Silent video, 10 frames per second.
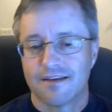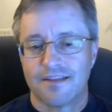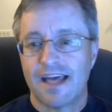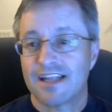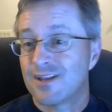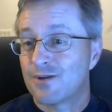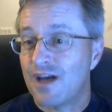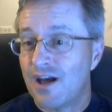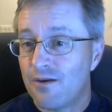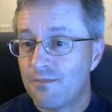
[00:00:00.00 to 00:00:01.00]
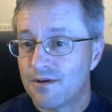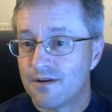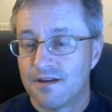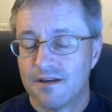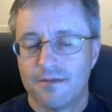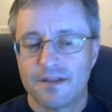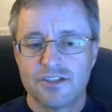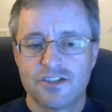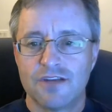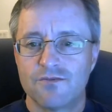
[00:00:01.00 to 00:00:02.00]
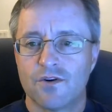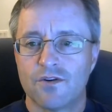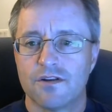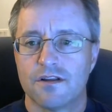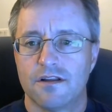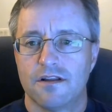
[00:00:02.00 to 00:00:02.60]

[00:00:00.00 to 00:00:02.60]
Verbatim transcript: They had a little help. But in general,